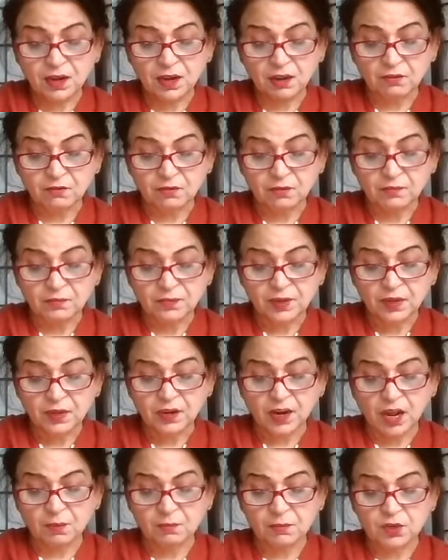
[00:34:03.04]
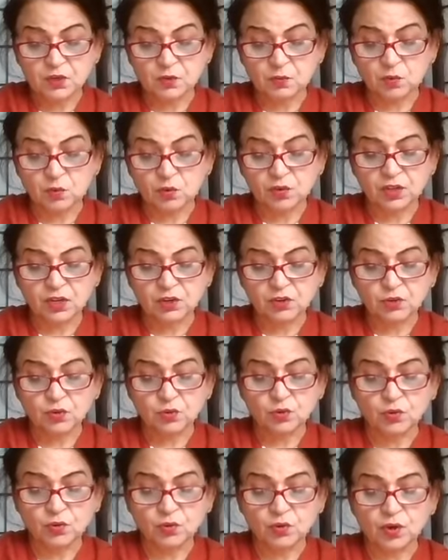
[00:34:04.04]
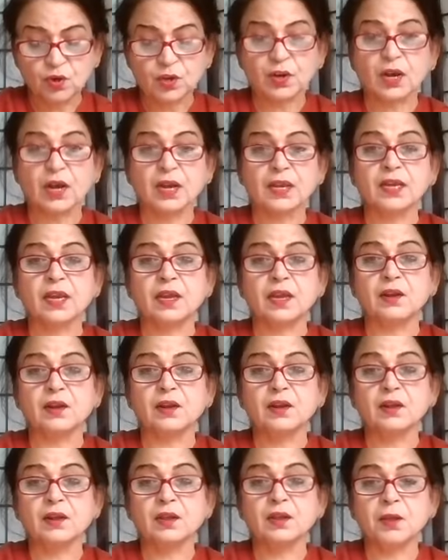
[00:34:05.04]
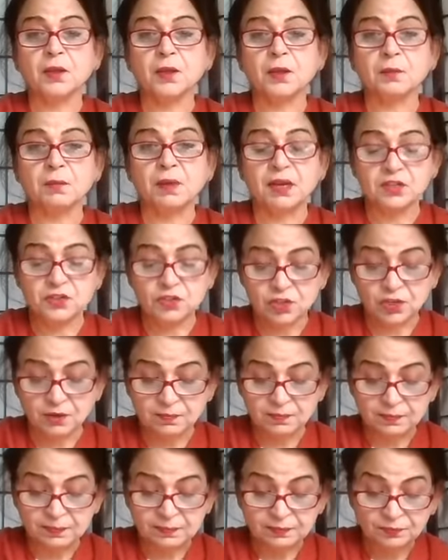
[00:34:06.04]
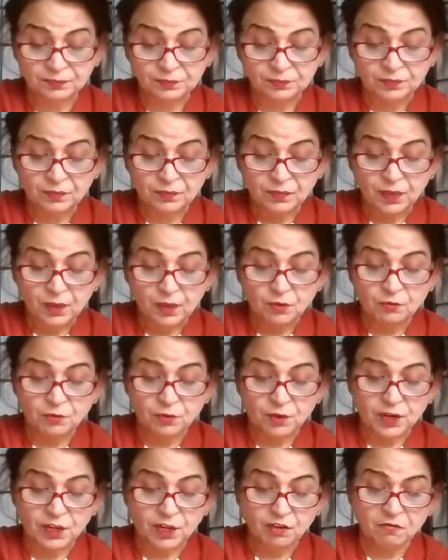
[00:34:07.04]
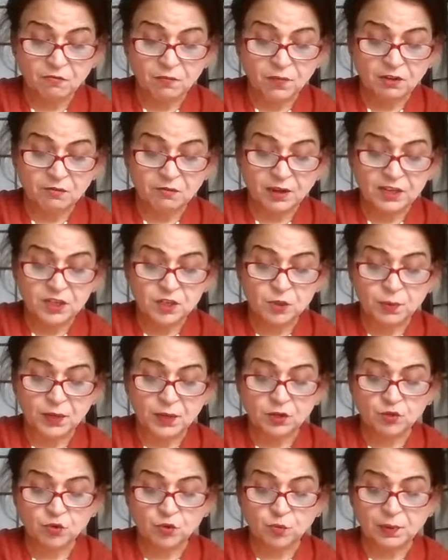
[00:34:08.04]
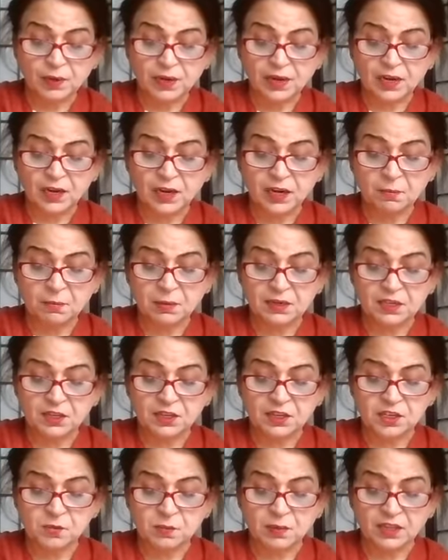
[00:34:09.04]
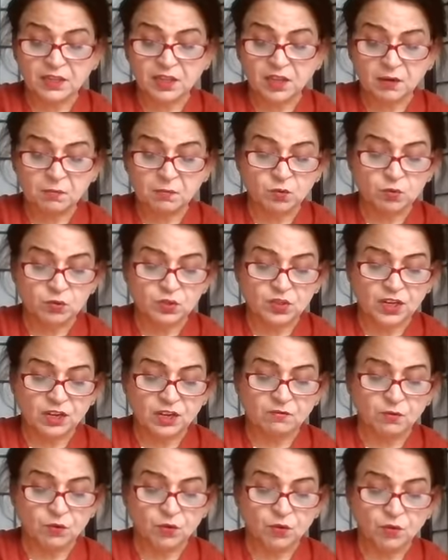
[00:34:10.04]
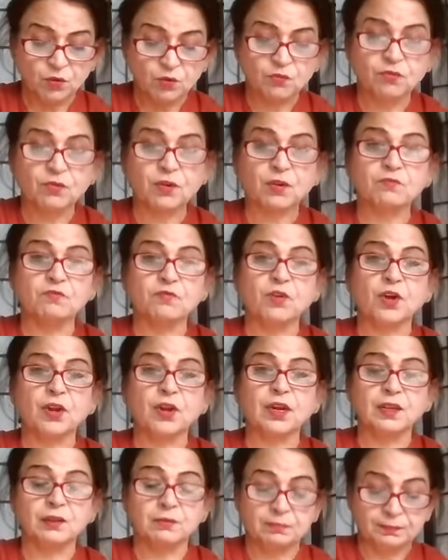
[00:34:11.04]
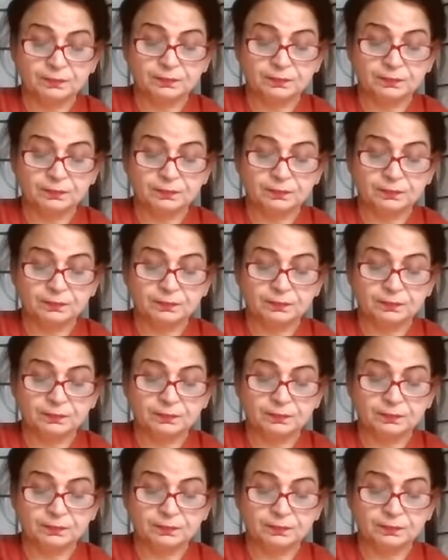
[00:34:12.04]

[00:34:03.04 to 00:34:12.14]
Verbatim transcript: love. Ram is more than you or I can imagine. Forgive me if I speak too plainly, but it is my dharma to save you from folly.